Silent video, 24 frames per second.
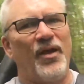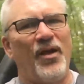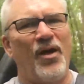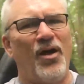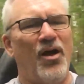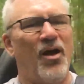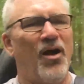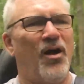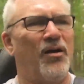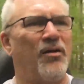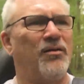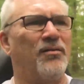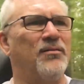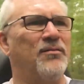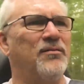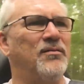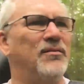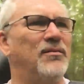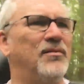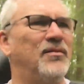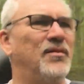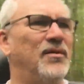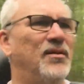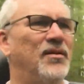Oh,
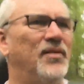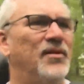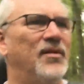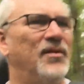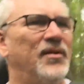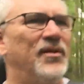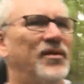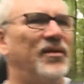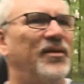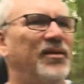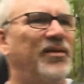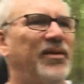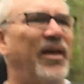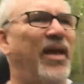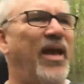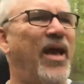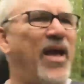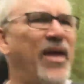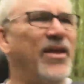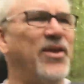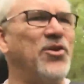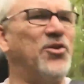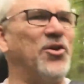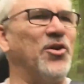
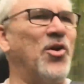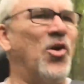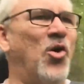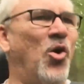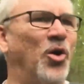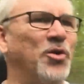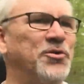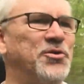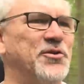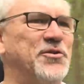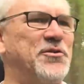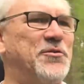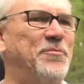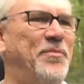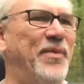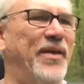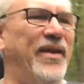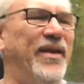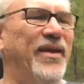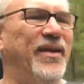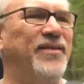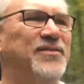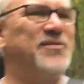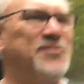yeah, you can hold your
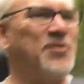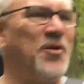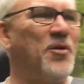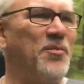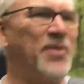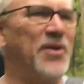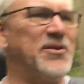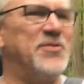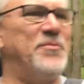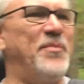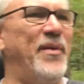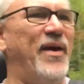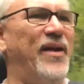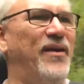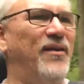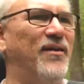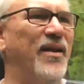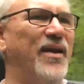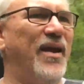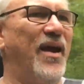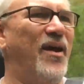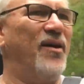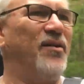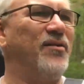speed so much better
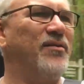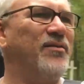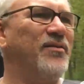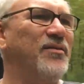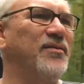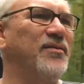now.